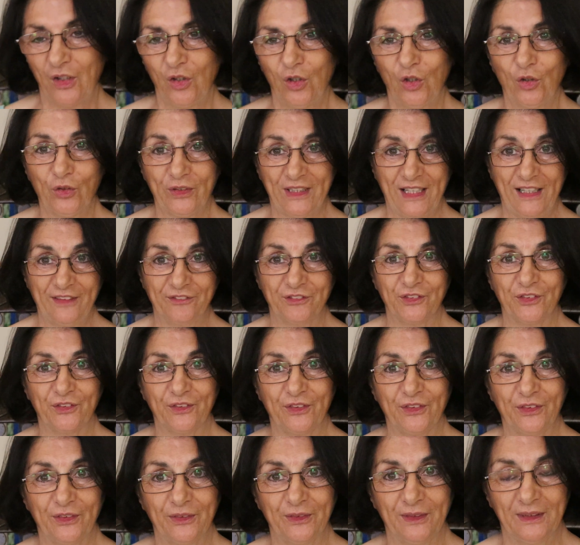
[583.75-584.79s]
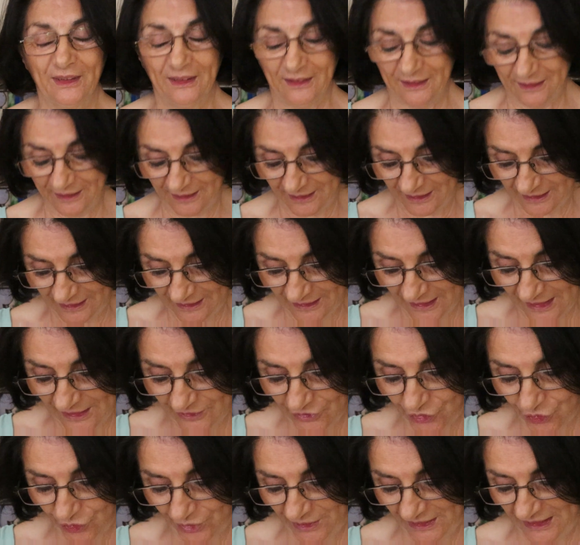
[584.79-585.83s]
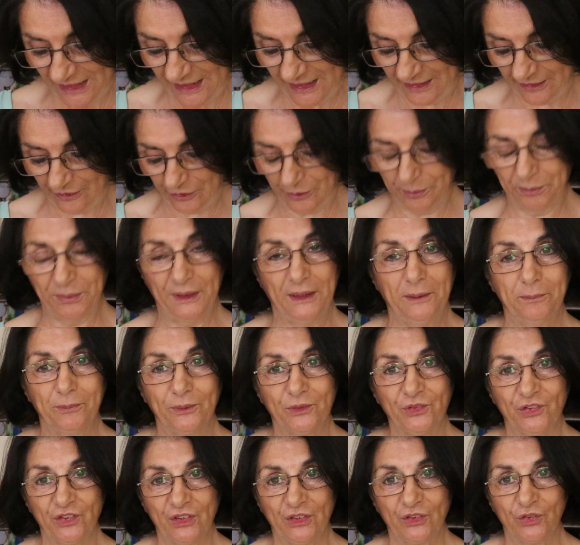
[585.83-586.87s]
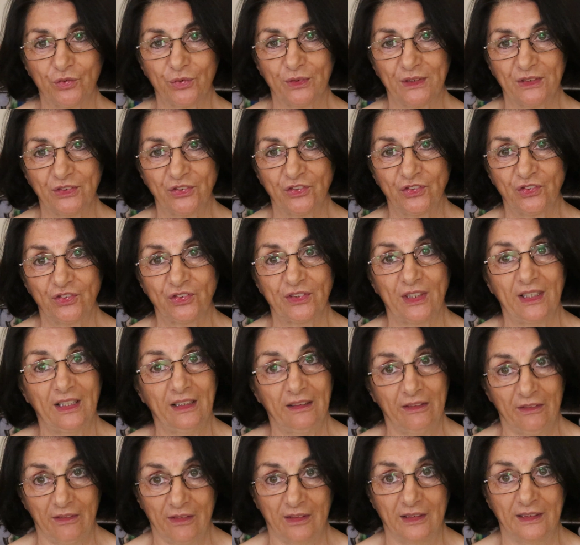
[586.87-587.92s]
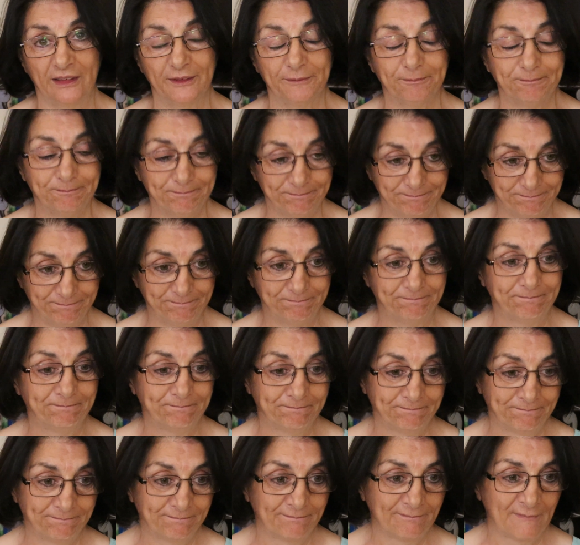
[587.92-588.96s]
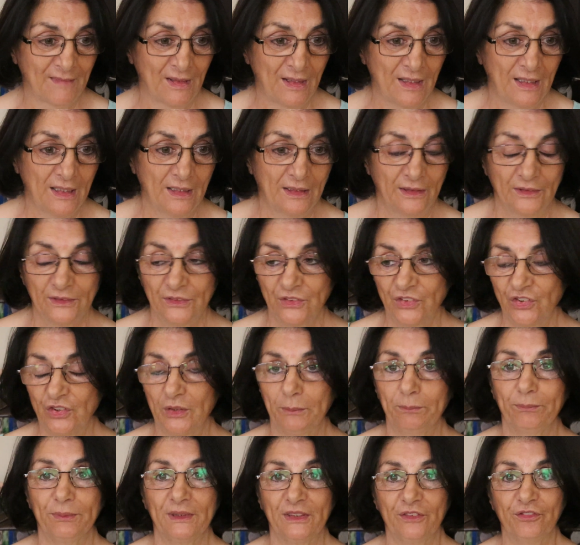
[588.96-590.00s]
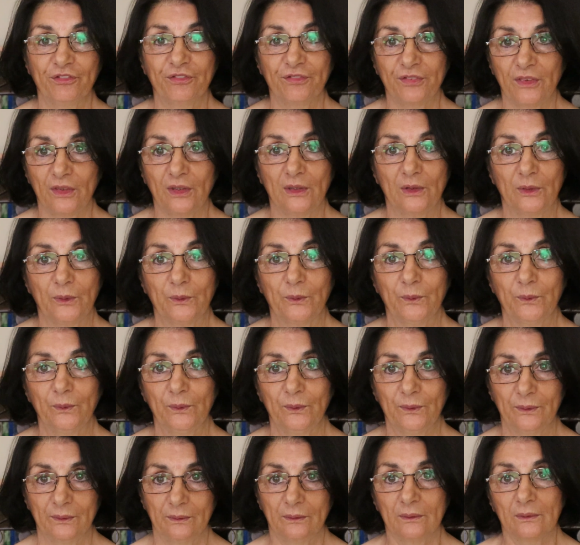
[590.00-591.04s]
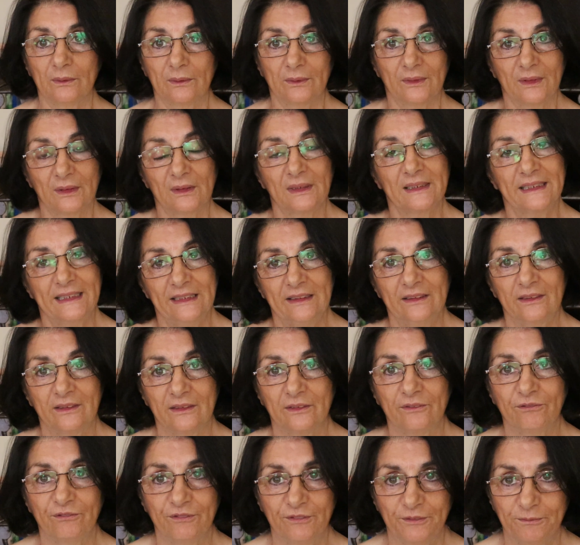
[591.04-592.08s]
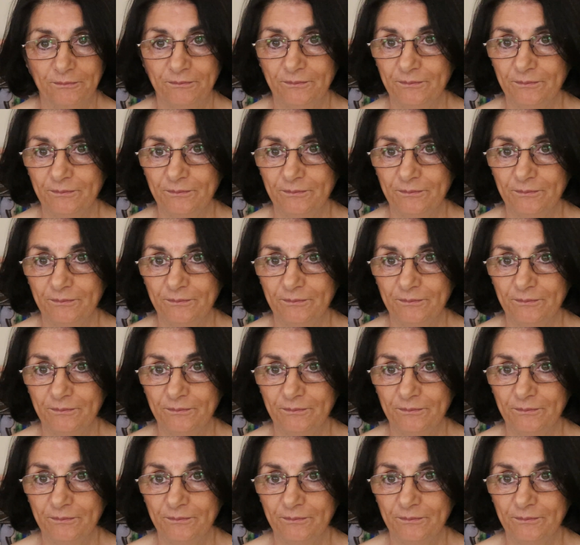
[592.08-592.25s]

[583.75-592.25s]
Look after their country and their people's interests and not simply follow the lead of